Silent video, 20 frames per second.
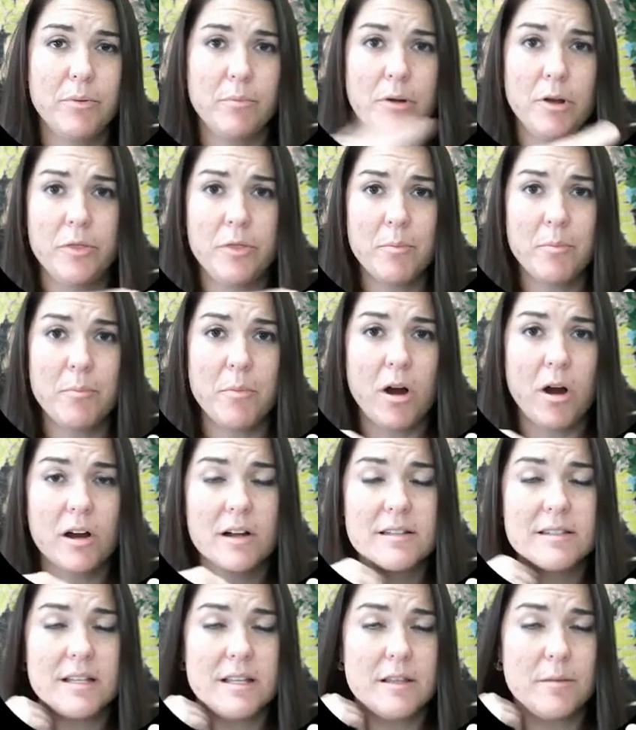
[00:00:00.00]
put the
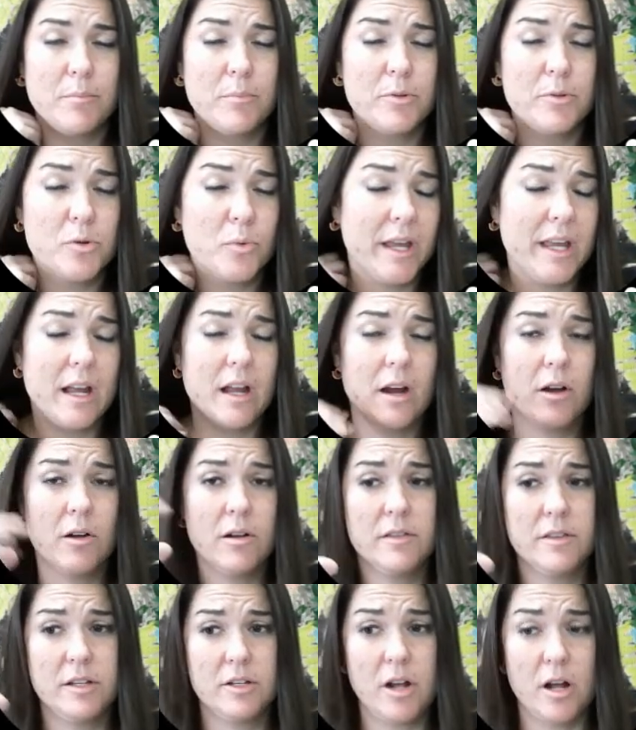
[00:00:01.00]
marks in the between,
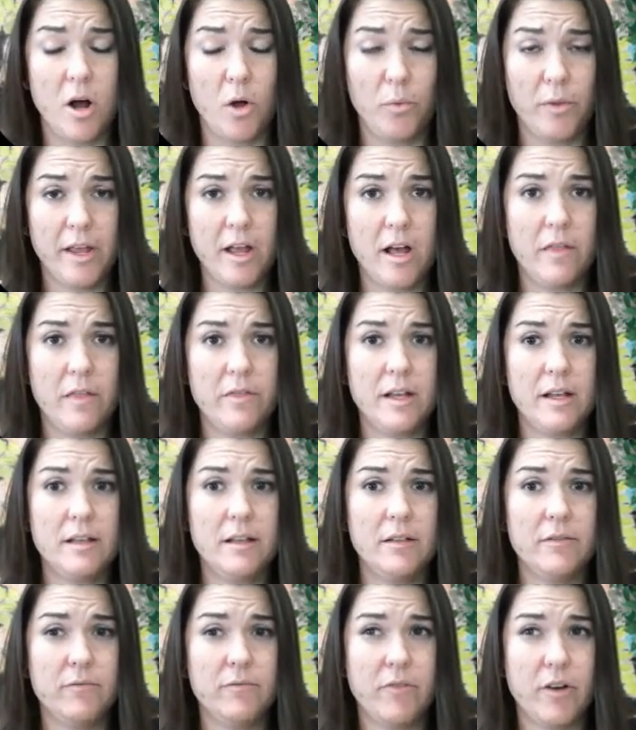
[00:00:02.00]
or only on
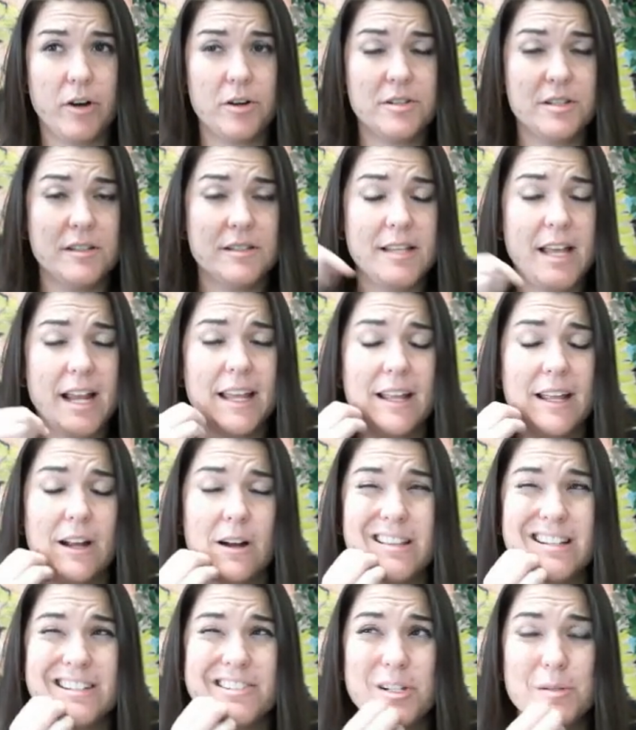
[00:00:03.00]
the
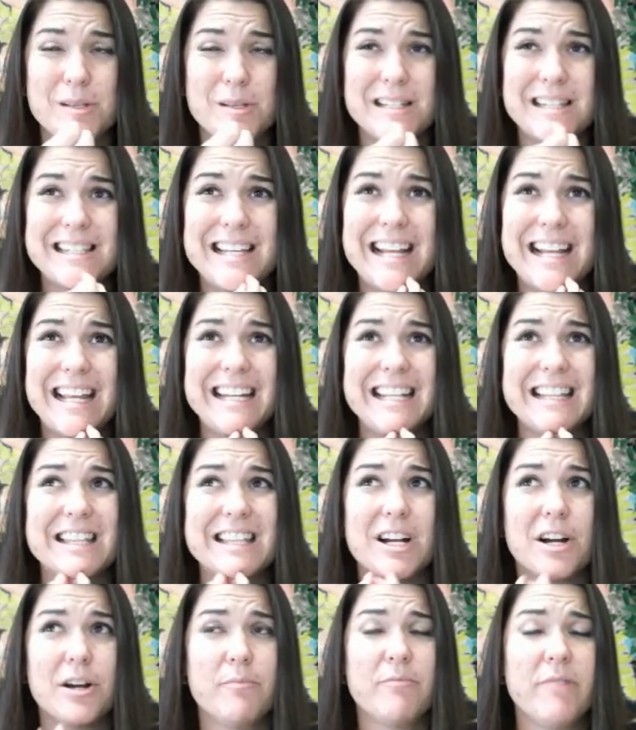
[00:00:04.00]
the second and
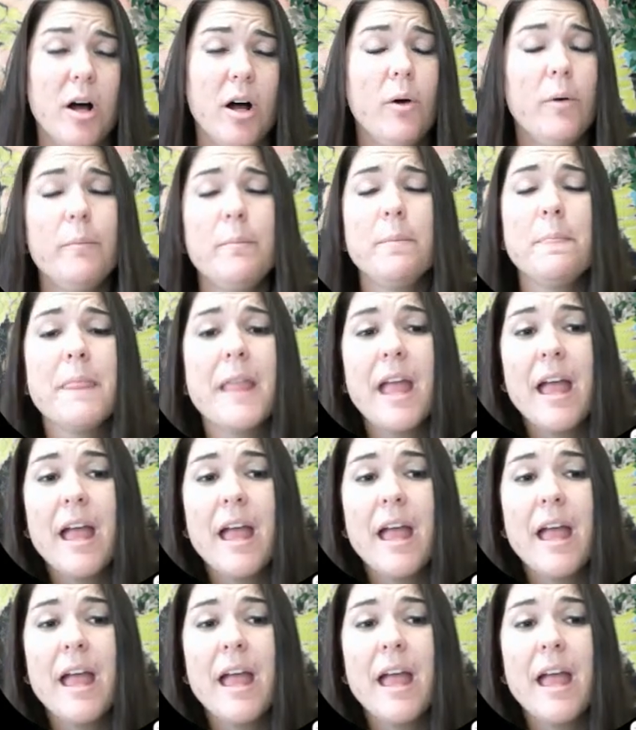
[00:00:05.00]
third fold.